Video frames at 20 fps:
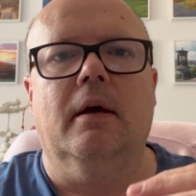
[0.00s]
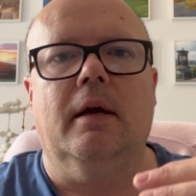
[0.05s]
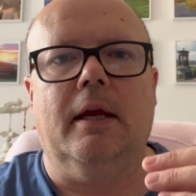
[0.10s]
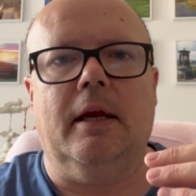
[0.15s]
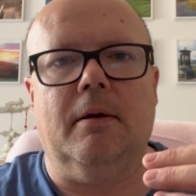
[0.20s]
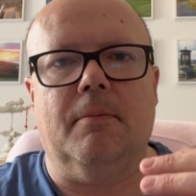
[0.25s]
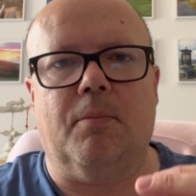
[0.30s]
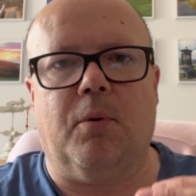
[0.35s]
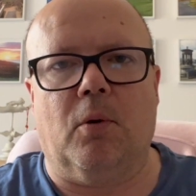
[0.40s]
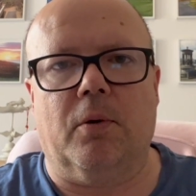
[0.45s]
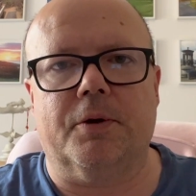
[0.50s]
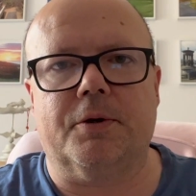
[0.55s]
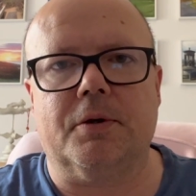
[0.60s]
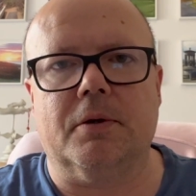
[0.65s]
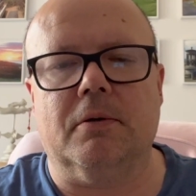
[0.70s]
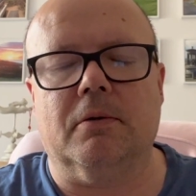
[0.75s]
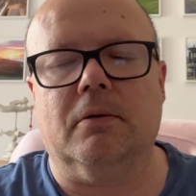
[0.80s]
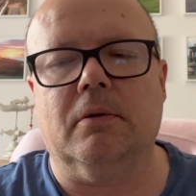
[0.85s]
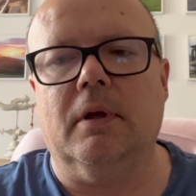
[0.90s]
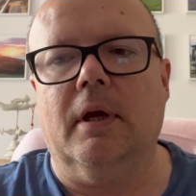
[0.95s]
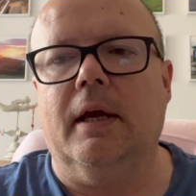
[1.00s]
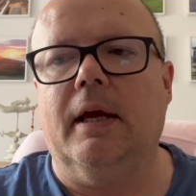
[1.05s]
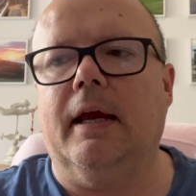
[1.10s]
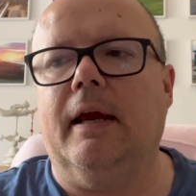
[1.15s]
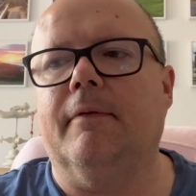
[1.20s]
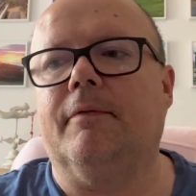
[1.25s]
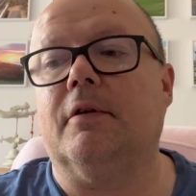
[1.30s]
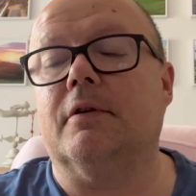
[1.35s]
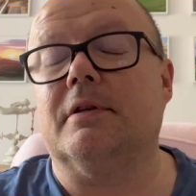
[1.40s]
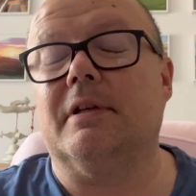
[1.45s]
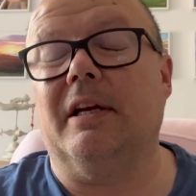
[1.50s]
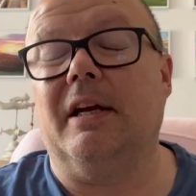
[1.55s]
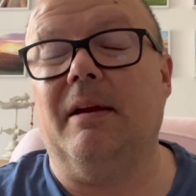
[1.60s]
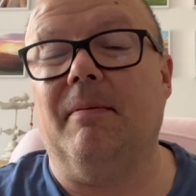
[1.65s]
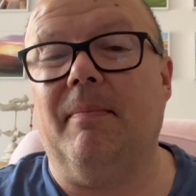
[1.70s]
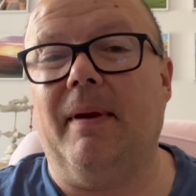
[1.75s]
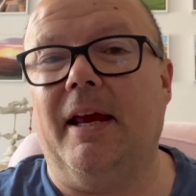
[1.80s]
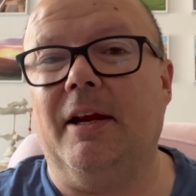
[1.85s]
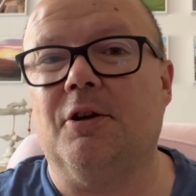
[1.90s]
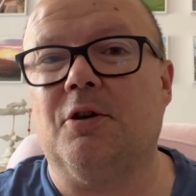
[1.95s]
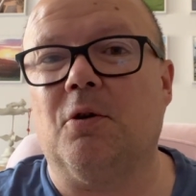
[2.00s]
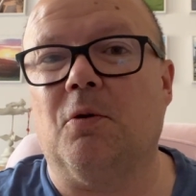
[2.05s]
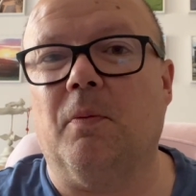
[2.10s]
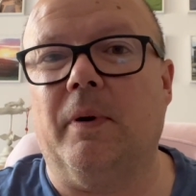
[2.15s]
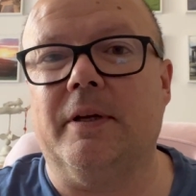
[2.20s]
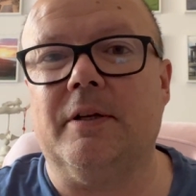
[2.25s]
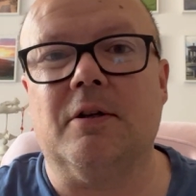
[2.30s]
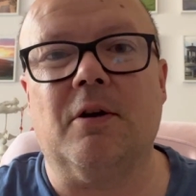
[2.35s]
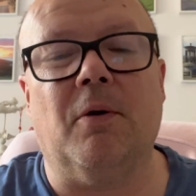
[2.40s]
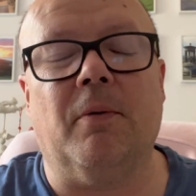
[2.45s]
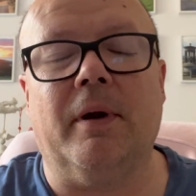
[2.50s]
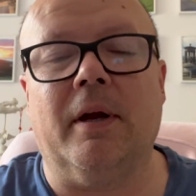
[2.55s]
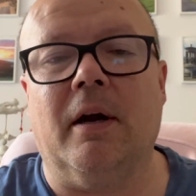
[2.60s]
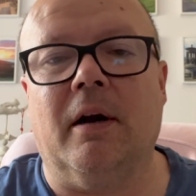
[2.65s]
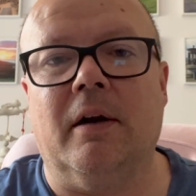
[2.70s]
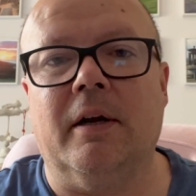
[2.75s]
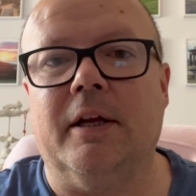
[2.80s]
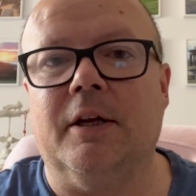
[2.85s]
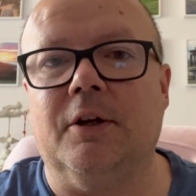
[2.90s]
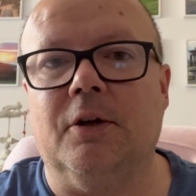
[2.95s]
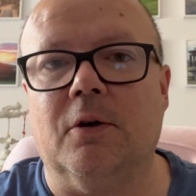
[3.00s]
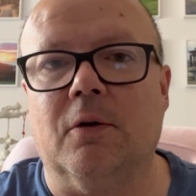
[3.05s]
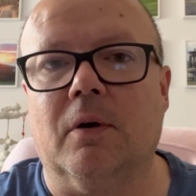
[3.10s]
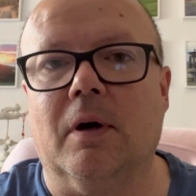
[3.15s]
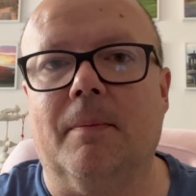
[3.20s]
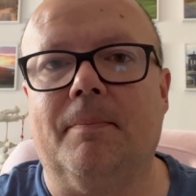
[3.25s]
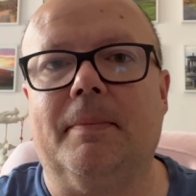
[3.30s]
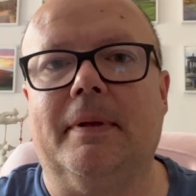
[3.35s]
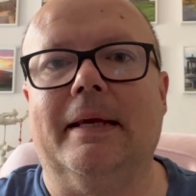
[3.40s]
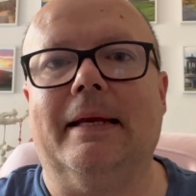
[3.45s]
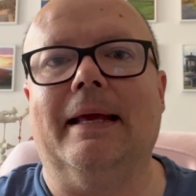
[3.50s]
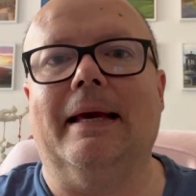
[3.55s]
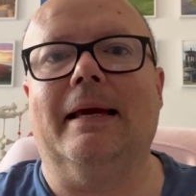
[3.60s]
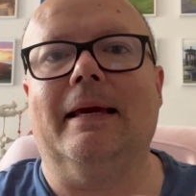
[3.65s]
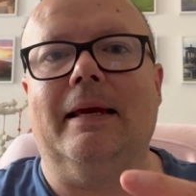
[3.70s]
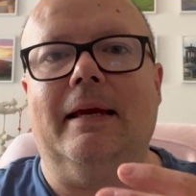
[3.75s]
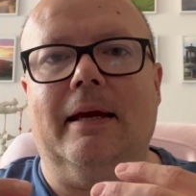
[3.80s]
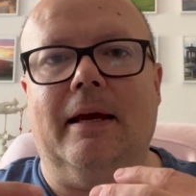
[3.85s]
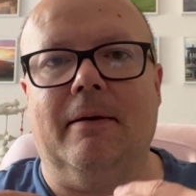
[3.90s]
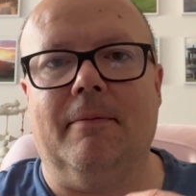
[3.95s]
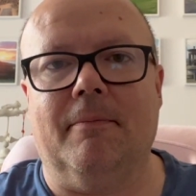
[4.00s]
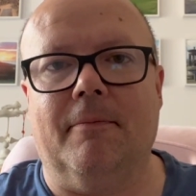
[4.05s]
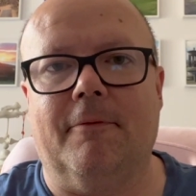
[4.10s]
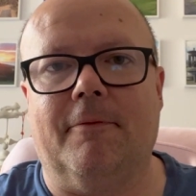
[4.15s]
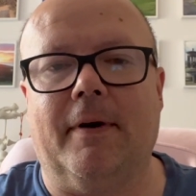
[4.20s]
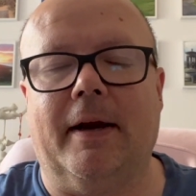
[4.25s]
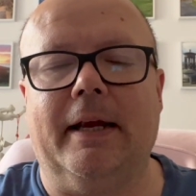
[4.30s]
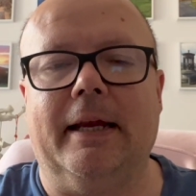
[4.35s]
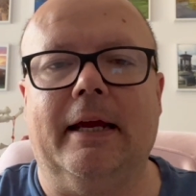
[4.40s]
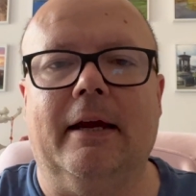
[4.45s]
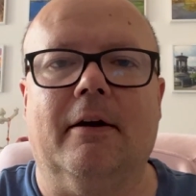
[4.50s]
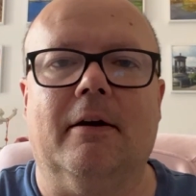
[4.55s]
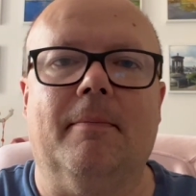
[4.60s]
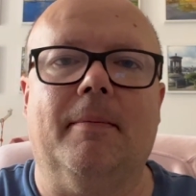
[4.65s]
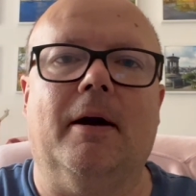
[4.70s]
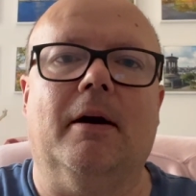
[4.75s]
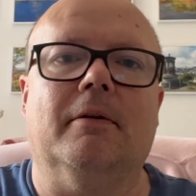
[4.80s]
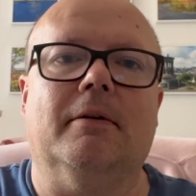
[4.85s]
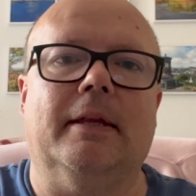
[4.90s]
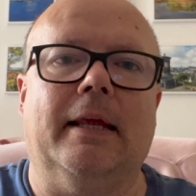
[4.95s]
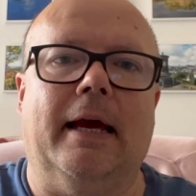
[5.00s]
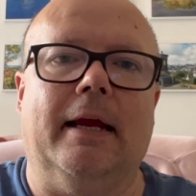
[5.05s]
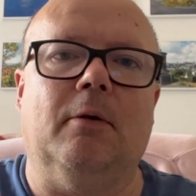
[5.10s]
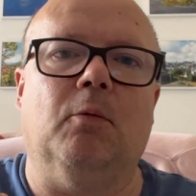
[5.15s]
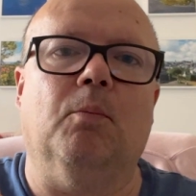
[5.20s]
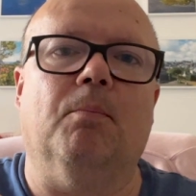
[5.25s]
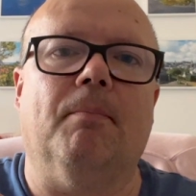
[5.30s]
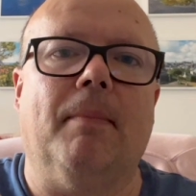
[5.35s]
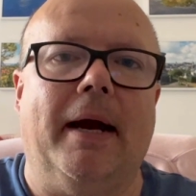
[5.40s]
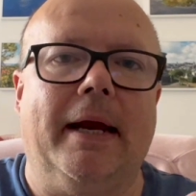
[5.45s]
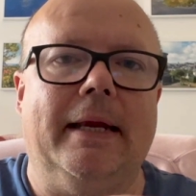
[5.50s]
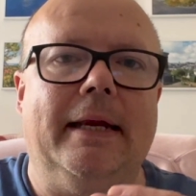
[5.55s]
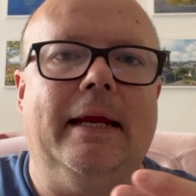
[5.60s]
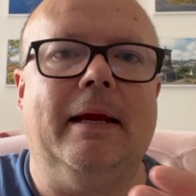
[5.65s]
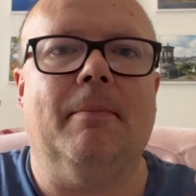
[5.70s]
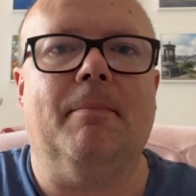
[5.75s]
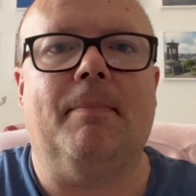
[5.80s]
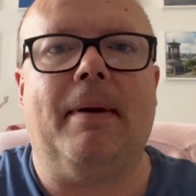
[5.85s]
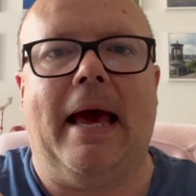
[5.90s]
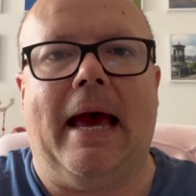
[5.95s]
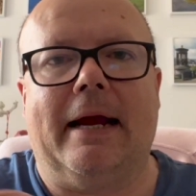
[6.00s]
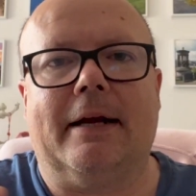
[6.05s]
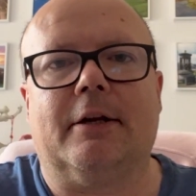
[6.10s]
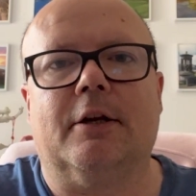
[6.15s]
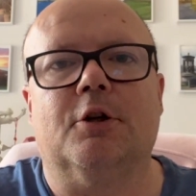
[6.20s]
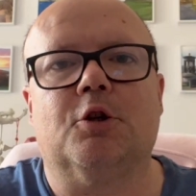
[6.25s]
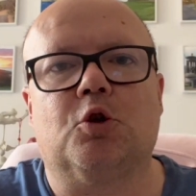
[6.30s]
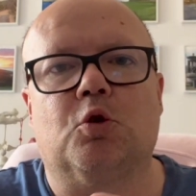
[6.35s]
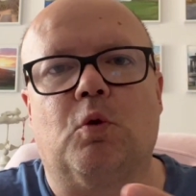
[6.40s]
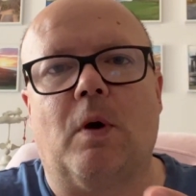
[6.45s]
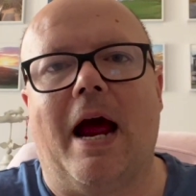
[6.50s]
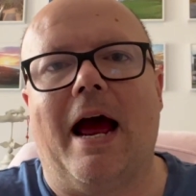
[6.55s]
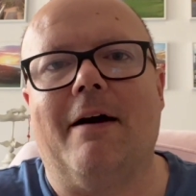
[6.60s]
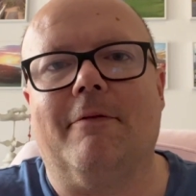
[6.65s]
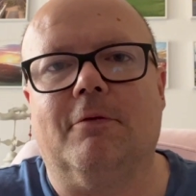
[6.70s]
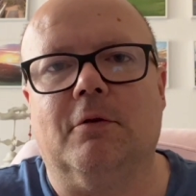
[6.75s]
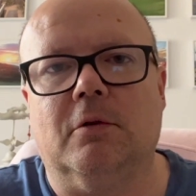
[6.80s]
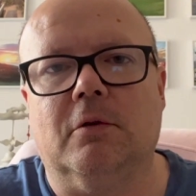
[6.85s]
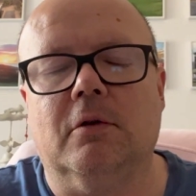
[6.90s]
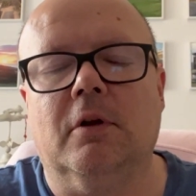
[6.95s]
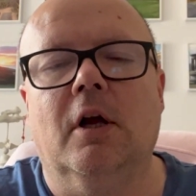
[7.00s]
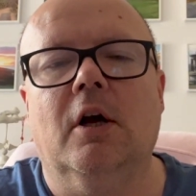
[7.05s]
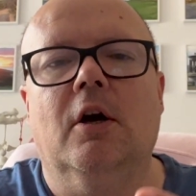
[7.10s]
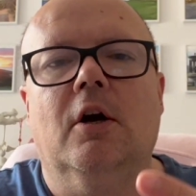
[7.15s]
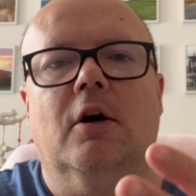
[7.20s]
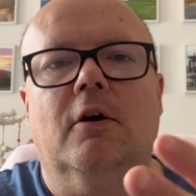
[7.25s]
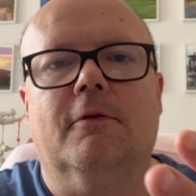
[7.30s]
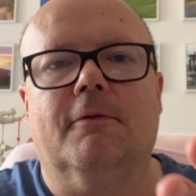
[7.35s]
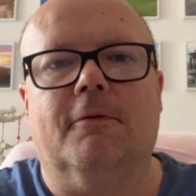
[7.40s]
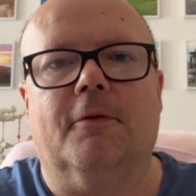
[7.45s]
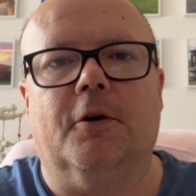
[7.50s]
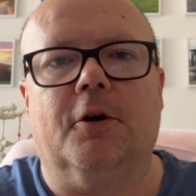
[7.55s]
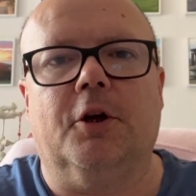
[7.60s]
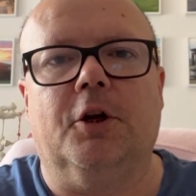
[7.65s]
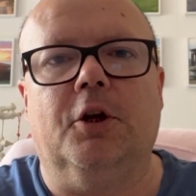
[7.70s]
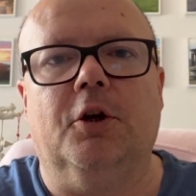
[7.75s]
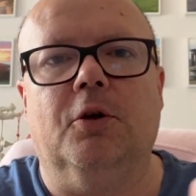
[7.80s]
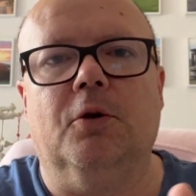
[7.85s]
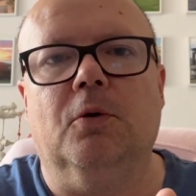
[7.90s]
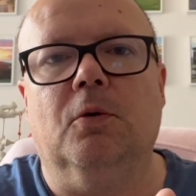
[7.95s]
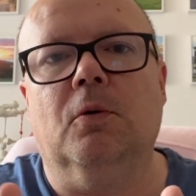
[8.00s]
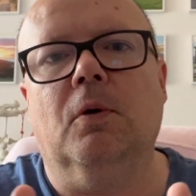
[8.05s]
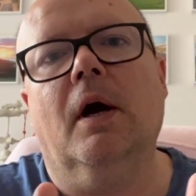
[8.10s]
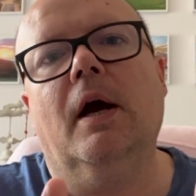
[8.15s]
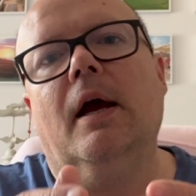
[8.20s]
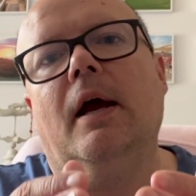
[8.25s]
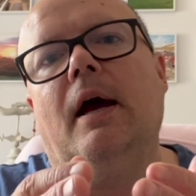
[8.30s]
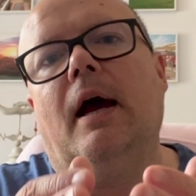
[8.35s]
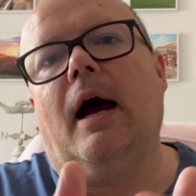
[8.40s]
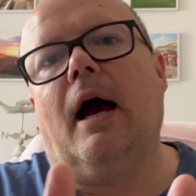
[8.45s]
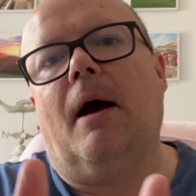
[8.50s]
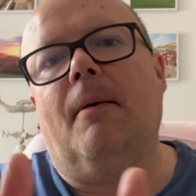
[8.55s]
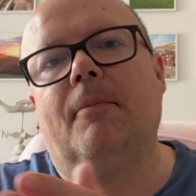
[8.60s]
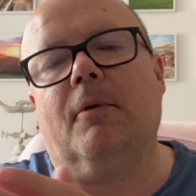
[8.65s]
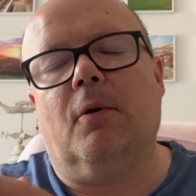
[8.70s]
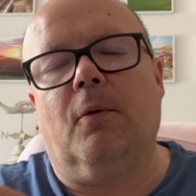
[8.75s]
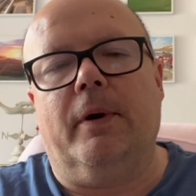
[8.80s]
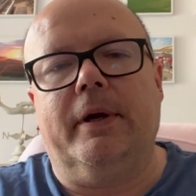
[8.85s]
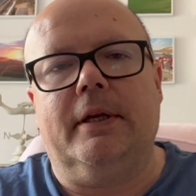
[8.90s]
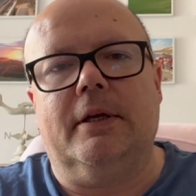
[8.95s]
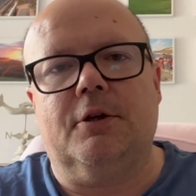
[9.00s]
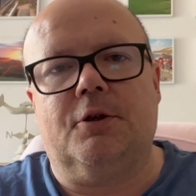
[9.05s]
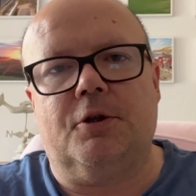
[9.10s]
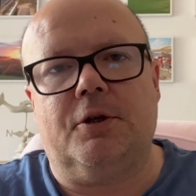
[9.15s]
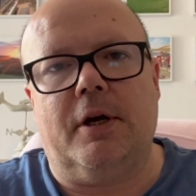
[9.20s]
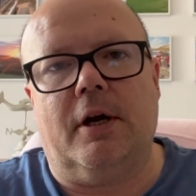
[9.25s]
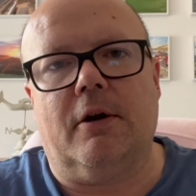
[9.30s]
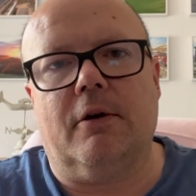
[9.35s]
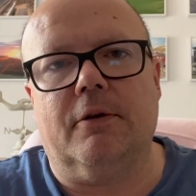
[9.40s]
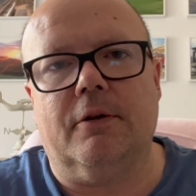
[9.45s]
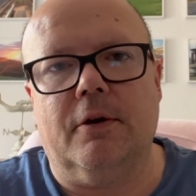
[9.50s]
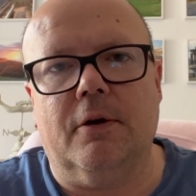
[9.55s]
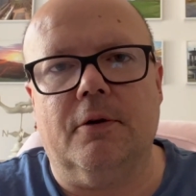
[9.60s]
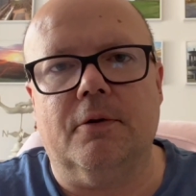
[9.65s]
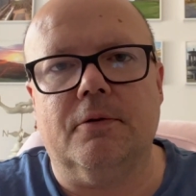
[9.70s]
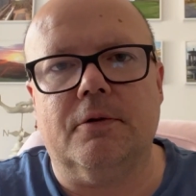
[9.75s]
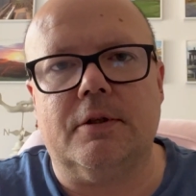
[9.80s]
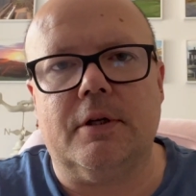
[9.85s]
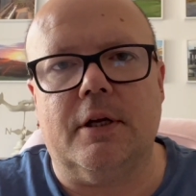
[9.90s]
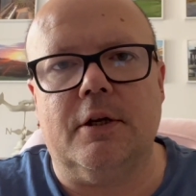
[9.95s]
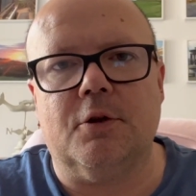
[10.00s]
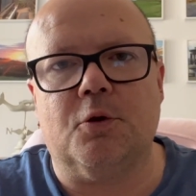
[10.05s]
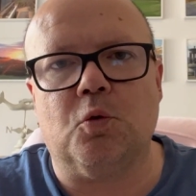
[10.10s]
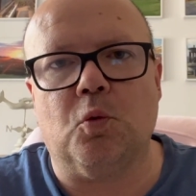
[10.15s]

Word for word: in Portugal, if there's any major ones going on in Europe that I am finding out about that might impact travel for you, I'm going to share those as